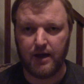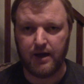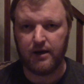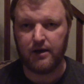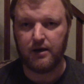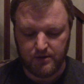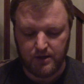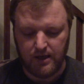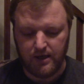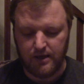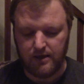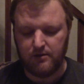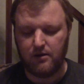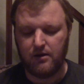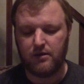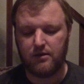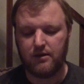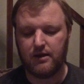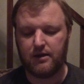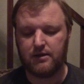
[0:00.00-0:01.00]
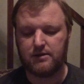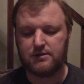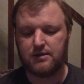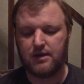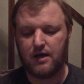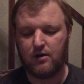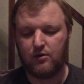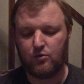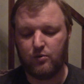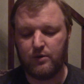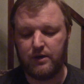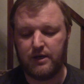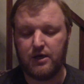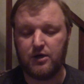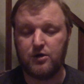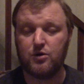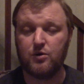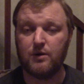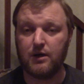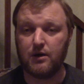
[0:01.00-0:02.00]
and he thinks that we
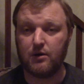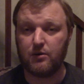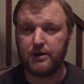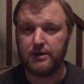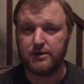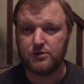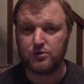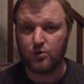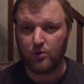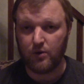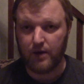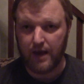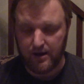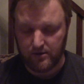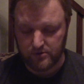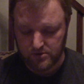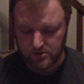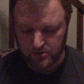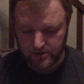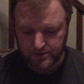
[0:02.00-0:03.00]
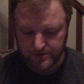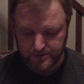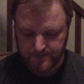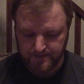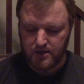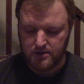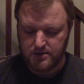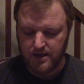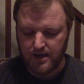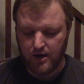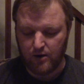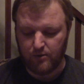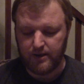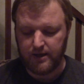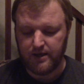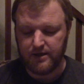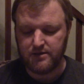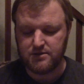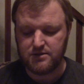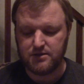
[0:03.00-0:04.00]
need to increase school counselors to help
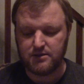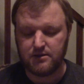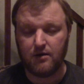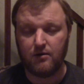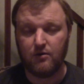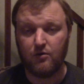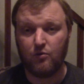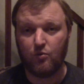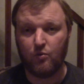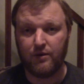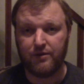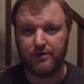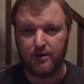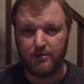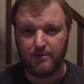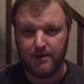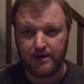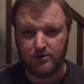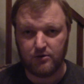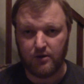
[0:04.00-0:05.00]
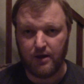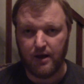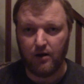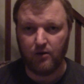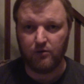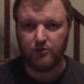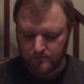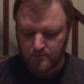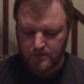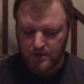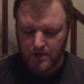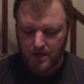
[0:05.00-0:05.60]
kids with their mental health.